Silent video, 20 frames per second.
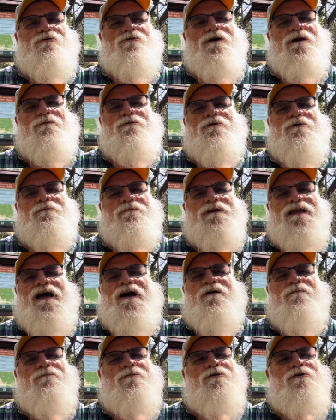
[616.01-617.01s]
we're able to be
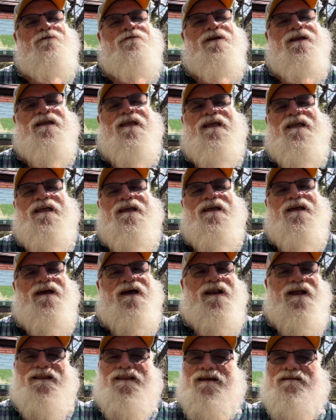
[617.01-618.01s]
out moving,
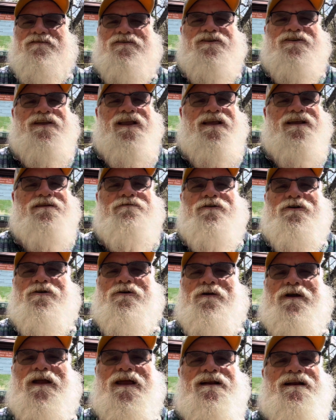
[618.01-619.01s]
and I never take it for
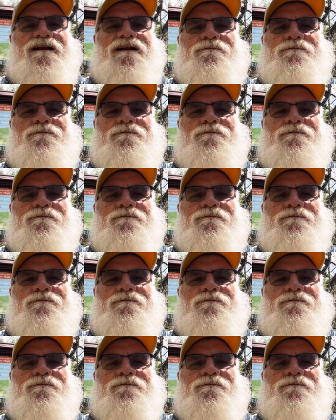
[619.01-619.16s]
granted.